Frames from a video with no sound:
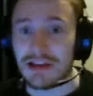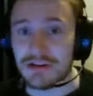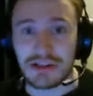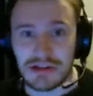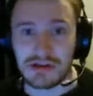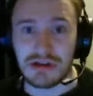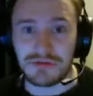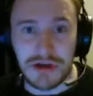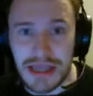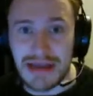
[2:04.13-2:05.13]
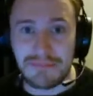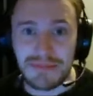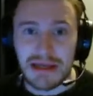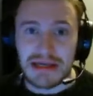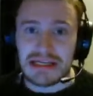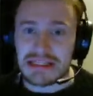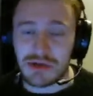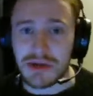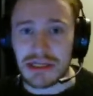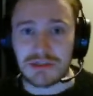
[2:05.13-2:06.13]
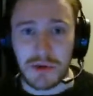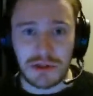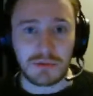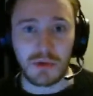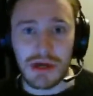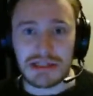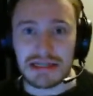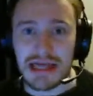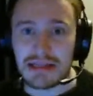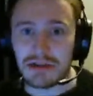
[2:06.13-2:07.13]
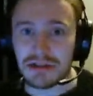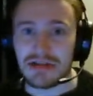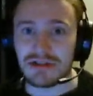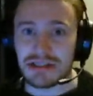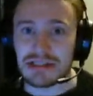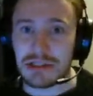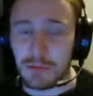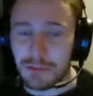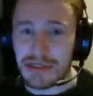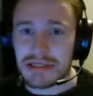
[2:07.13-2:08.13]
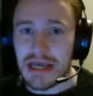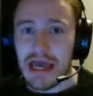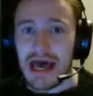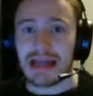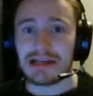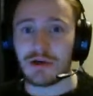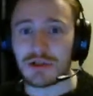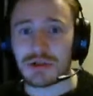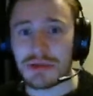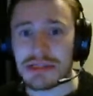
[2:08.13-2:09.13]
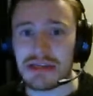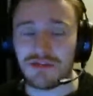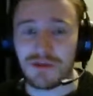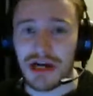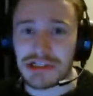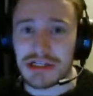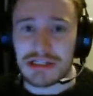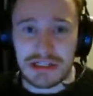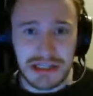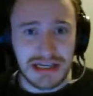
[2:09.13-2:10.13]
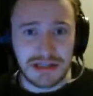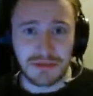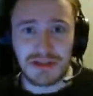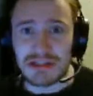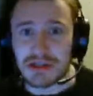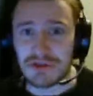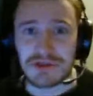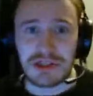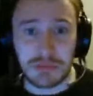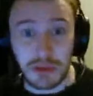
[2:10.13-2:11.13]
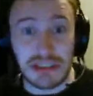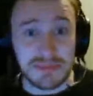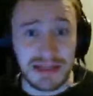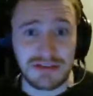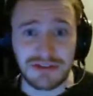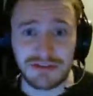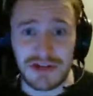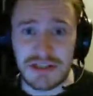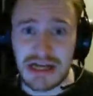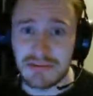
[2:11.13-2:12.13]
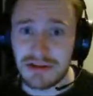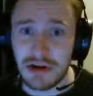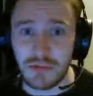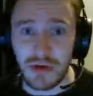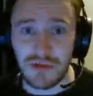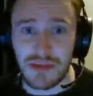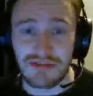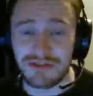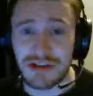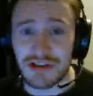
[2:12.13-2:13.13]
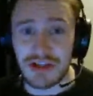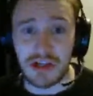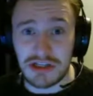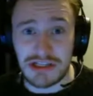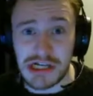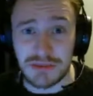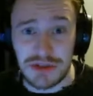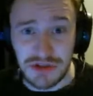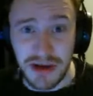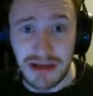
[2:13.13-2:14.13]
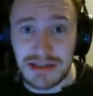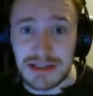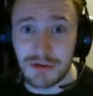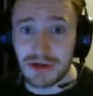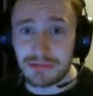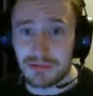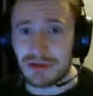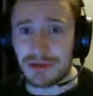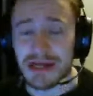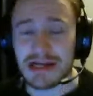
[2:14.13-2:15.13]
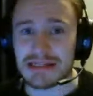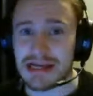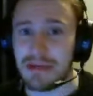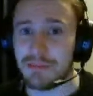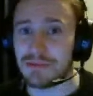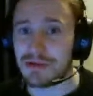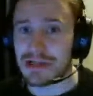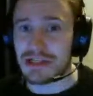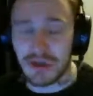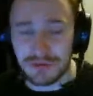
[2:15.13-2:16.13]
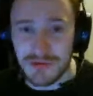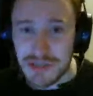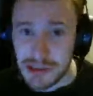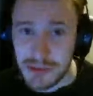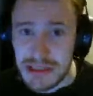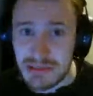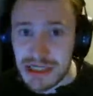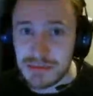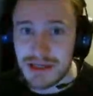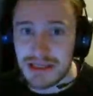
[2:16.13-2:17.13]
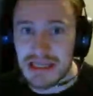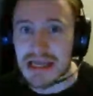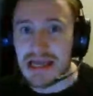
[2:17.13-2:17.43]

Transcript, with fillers: do this all over again. It's the quickest possible way to get the gun levels in zombies, and it also means that if you are trying to take some of these guns into multiplayer for the first time and don't want that first non-attachments grind to go on in multiplayer, because it can be pretty tough with skill-based matchmaking,